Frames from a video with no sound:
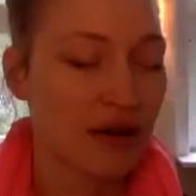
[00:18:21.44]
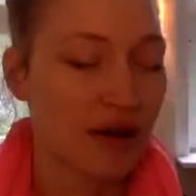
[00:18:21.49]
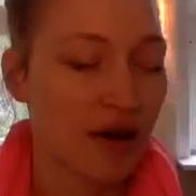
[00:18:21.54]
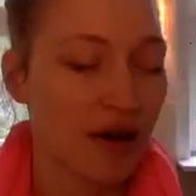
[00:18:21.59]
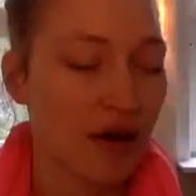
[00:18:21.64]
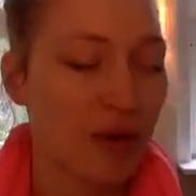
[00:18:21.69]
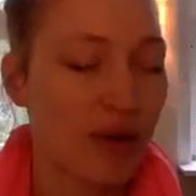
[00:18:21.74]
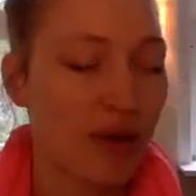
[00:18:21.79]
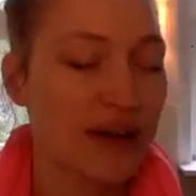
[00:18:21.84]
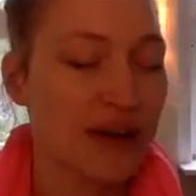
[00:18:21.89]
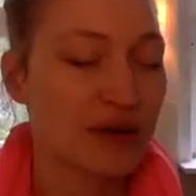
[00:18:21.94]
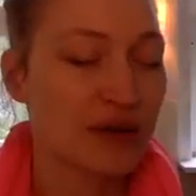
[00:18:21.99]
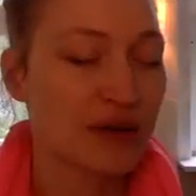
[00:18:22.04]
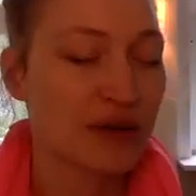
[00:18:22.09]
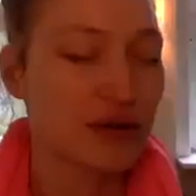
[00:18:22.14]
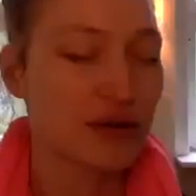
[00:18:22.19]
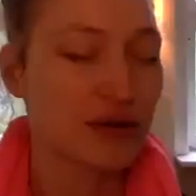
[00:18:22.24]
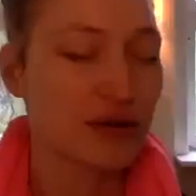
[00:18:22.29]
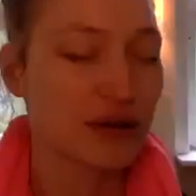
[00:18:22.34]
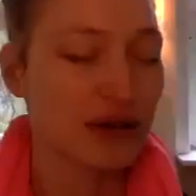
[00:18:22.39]
when you
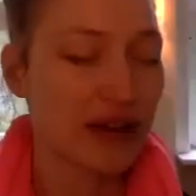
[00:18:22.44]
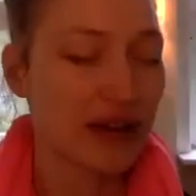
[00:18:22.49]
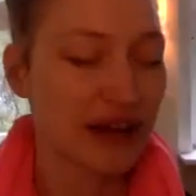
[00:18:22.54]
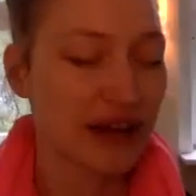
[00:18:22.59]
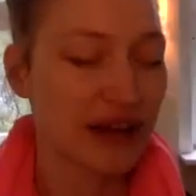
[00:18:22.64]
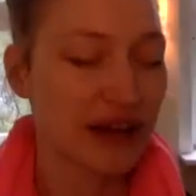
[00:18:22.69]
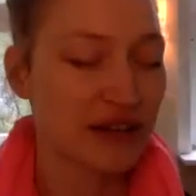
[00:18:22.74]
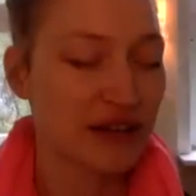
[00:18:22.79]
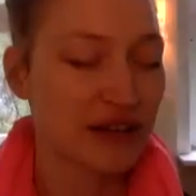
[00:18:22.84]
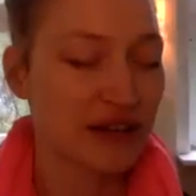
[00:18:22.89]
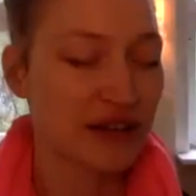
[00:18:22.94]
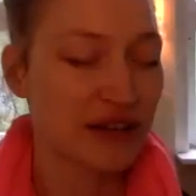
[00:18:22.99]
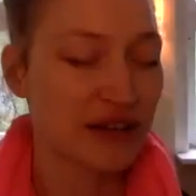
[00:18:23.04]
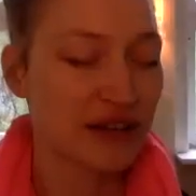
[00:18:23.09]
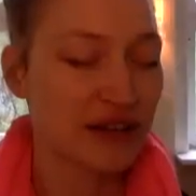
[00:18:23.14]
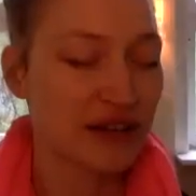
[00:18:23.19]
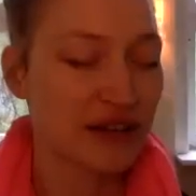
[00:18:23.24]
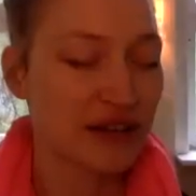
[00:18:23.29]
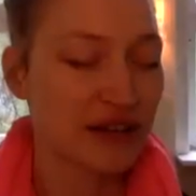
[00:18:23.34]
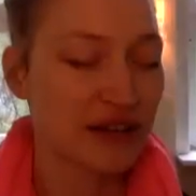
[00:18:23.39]
connect to
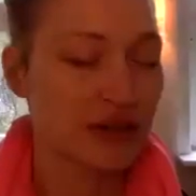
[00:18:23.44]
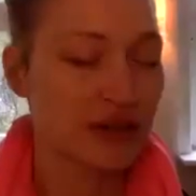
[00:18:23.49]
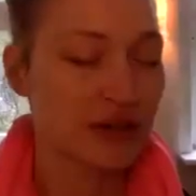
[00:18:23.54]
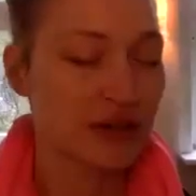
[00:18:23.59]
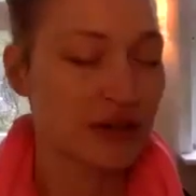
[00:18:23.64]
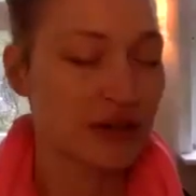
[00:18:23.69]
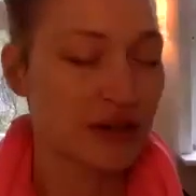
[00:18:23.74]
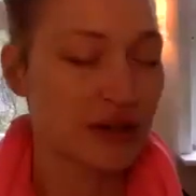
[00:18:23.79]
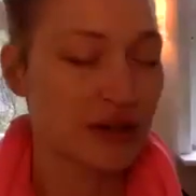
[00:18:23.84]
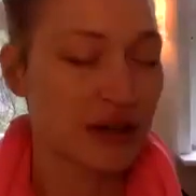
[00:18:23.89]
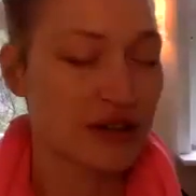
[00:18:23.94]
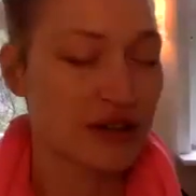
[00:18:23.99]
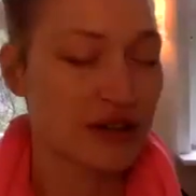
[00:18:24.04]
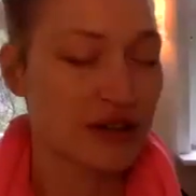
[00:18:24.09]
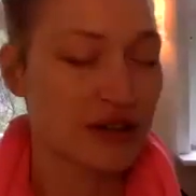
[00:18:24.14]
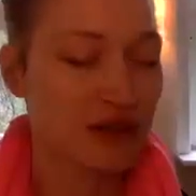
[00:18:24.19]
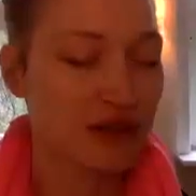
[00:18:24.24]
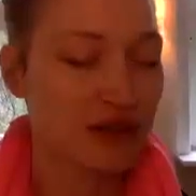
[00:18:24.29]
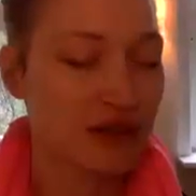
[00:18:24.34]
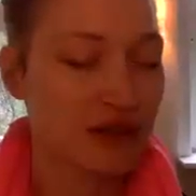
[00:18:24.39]
the situation.
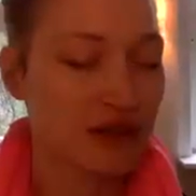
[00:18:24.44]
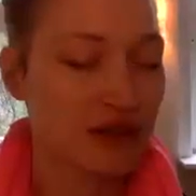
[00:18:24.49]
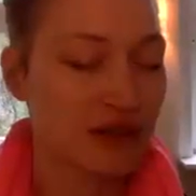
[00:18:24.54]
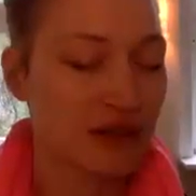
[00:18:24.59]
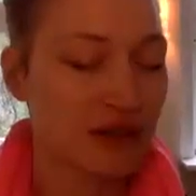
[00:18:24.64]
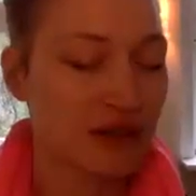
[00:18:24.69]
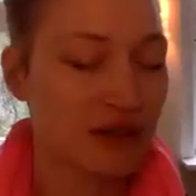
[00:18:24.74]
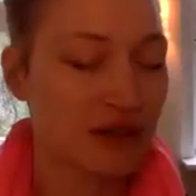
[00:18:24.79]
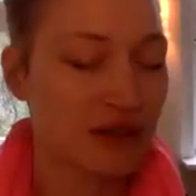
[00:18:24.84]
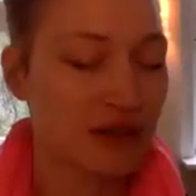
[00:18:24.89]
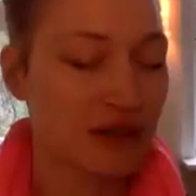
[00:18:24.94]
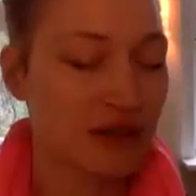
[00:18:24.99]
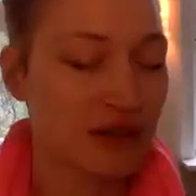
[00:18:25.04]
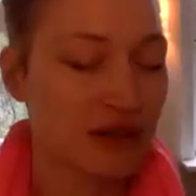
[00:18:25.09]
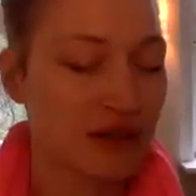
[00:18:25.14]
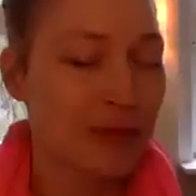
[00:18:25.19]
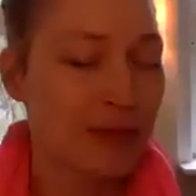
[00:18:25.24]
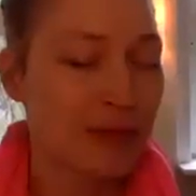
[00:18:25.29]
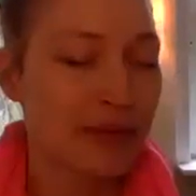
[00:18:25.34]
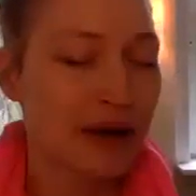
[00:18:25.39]

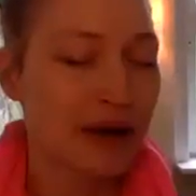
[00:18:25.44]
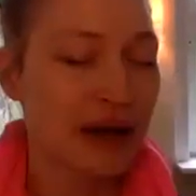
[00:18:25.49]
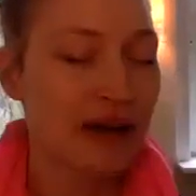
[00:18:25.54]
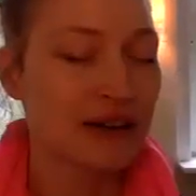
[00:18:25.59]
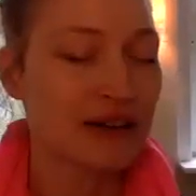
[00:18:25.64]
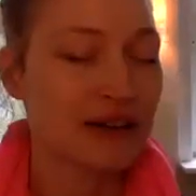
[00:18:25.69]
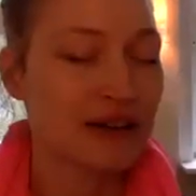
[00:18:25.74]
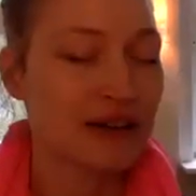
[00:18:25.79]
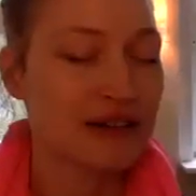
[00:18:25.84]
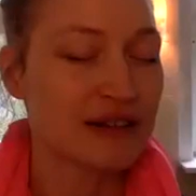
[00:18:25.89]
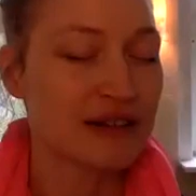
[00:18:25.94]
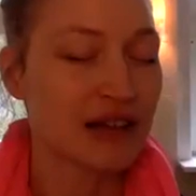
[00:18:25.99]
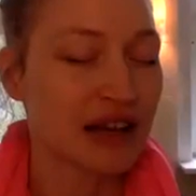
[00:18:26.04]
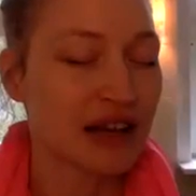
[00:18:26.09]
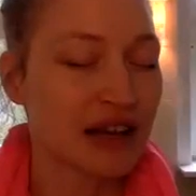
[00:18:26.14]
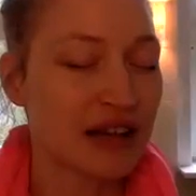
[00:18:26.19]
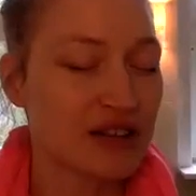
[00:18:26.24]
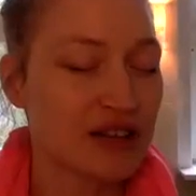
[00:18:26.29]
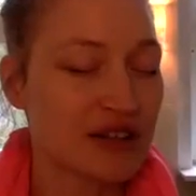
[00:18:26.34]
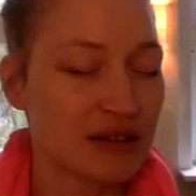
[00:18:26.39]
Pay
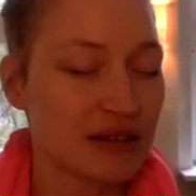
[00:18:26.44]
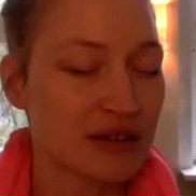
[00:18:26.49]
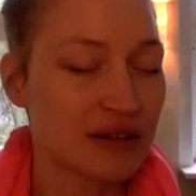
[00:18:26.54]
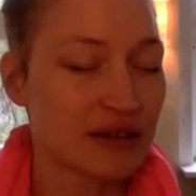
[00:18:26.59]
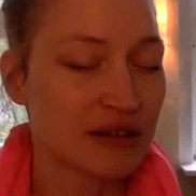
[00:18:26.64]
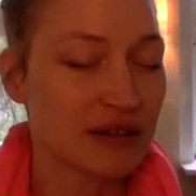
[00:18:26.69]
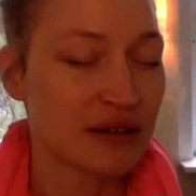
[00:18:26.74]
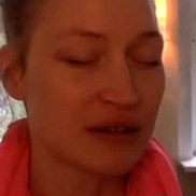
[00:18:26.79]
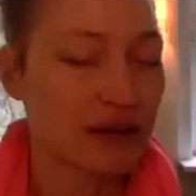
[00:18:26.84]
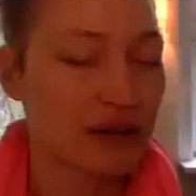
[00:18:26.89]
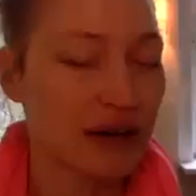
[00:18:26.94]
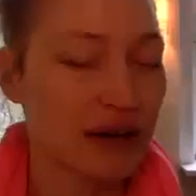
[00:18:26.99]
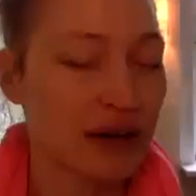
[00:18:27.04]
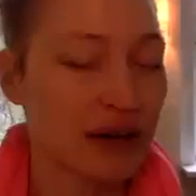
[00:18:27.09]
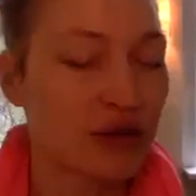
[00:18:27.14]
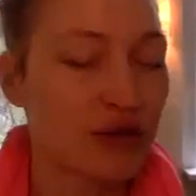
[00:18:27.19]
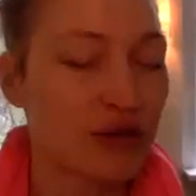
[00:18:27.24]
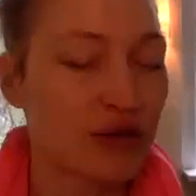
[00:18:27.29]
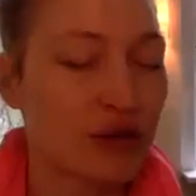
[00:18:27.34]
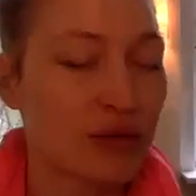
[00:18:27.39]
attention
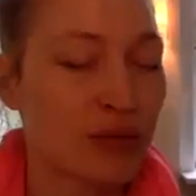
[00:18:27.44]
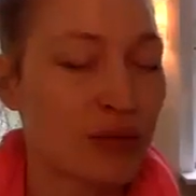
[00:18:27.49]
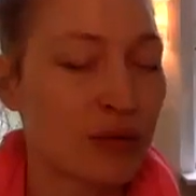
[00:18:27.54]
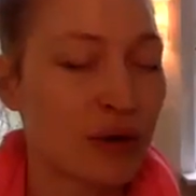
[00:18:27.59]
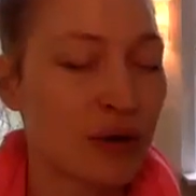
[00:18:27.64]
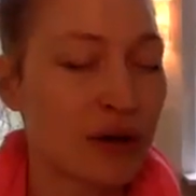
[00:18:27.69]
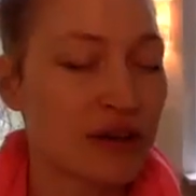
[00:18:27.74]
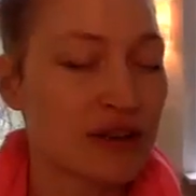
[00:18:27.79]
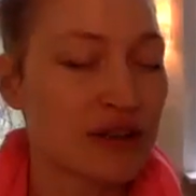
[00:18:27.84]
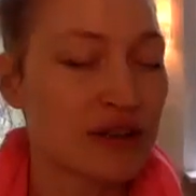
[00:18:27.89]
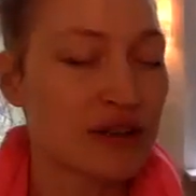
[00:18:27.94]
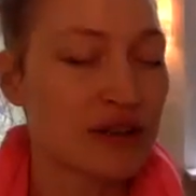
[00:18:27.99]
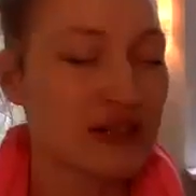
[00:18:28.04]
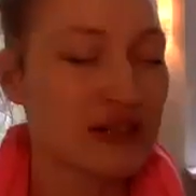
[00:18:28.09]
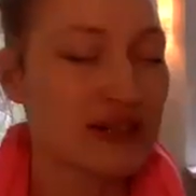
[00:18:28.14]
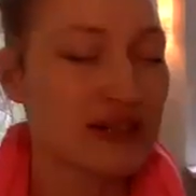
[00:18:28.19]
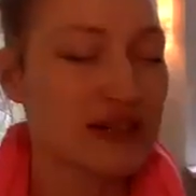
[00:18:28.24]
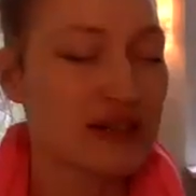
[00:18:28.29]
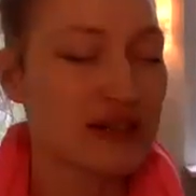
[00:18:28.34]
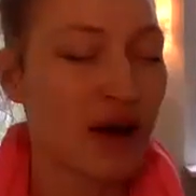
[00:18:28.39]
to what is
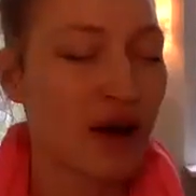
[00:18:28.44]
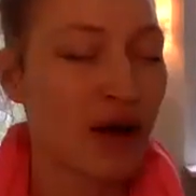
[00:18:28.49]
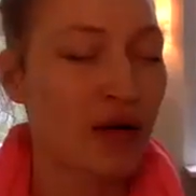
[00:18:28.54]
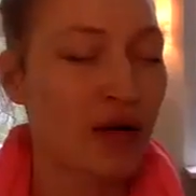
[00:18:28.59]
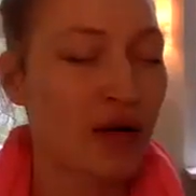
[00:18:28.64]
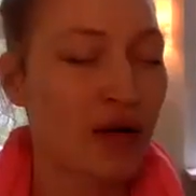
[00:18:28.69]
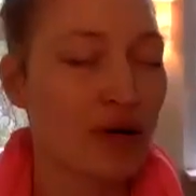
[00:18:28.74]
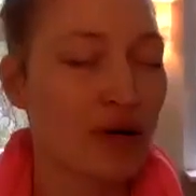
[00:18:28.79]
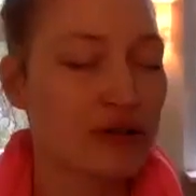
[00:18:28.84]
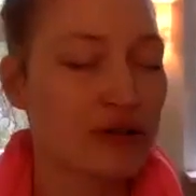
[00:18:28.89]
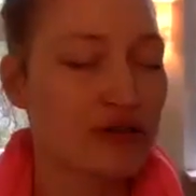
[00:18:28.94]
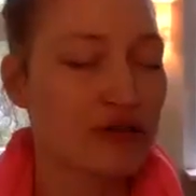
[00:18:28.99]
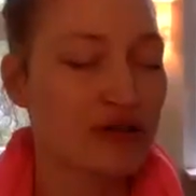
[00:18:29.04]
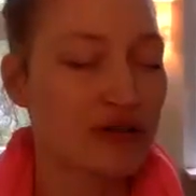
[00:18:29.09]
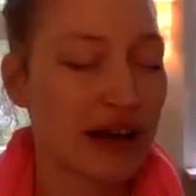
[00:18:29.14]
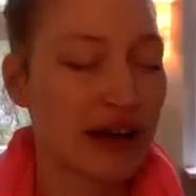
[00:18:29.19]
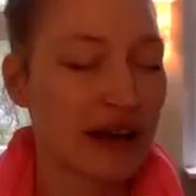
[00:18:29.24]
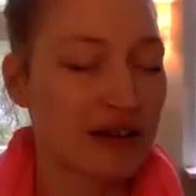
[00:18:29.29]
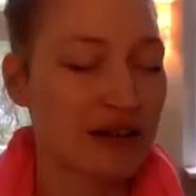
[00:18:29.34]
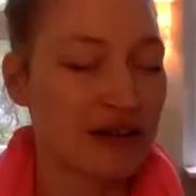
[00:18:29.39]
now
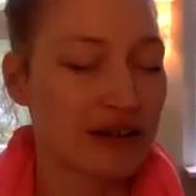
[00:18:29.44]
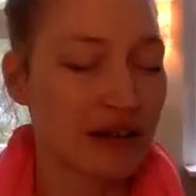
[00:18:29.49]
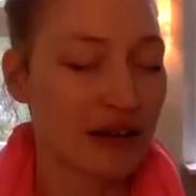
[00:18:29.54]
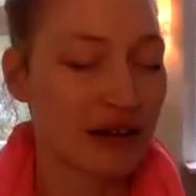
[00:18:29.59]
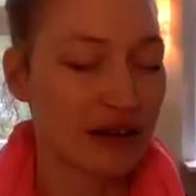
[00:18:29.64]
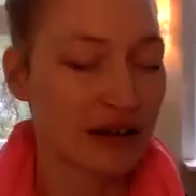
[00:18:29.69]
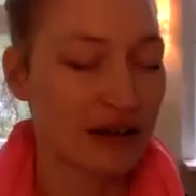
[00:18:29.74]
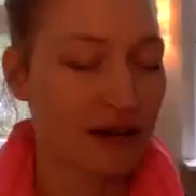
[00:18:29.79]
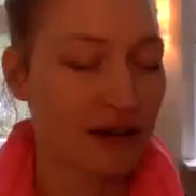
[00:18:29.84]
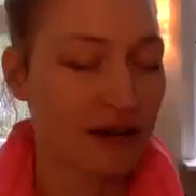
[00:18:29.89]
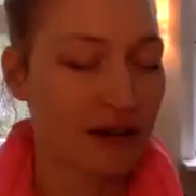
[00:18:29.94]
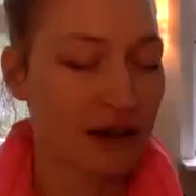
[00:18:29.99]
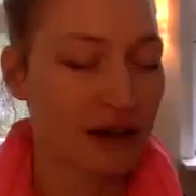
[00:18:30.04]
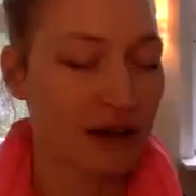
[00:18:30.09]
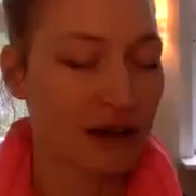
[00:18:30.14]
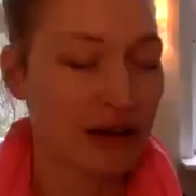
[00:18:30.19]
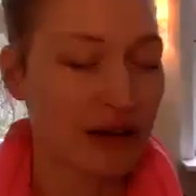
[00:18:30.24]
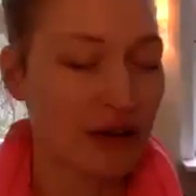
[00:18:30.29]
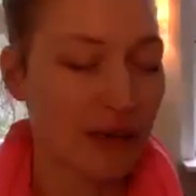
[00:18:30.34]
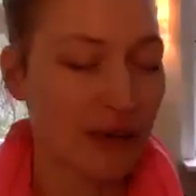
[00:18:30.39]
contracting in
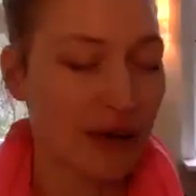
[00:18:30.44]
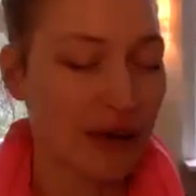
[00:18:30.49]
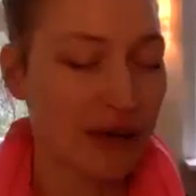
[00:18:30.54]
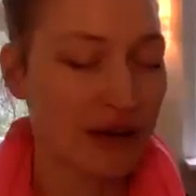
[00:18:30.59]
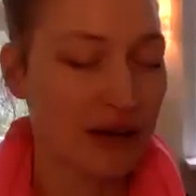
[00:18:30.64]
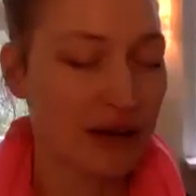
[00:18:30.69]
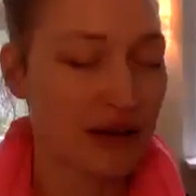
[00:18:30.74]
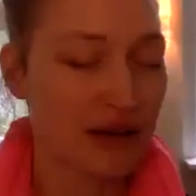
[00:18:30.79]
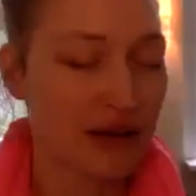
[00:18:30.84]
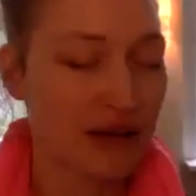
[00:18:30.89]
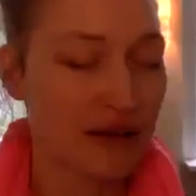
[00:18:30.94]
your body.